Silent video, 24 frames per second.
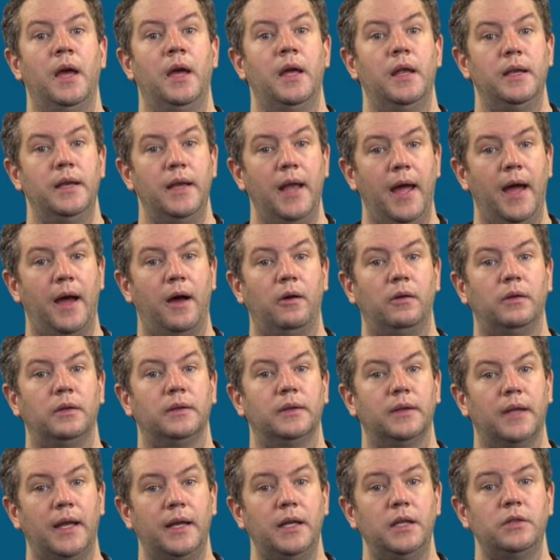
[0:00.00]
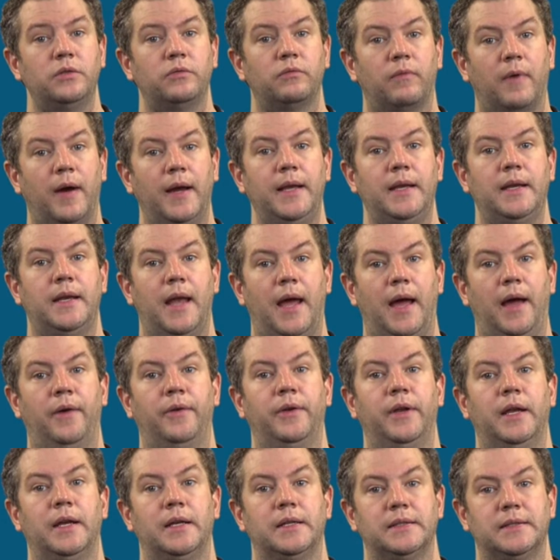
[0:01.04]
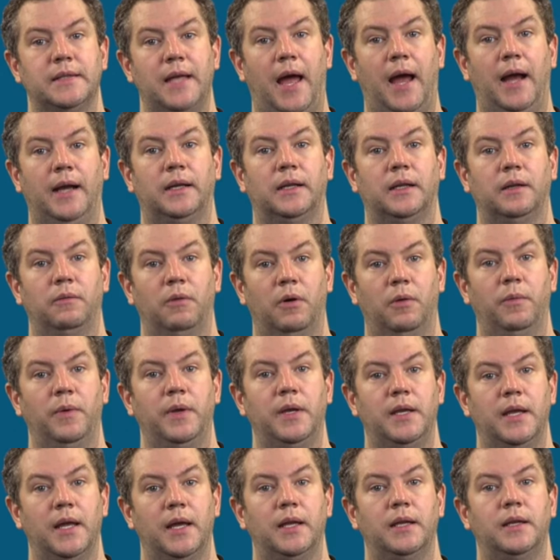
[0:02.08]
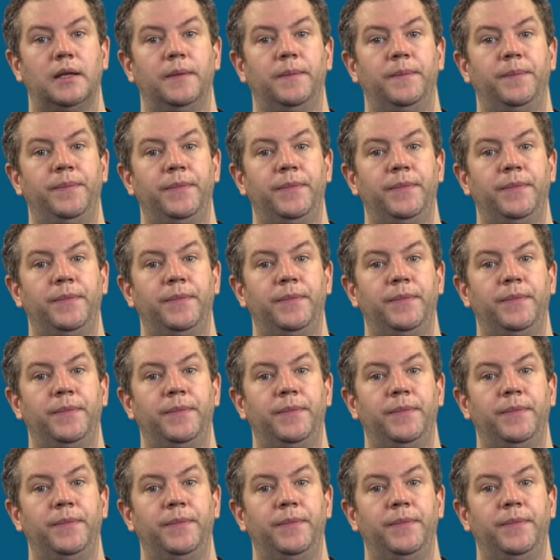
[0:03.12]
Now, let us write down exactly what we did.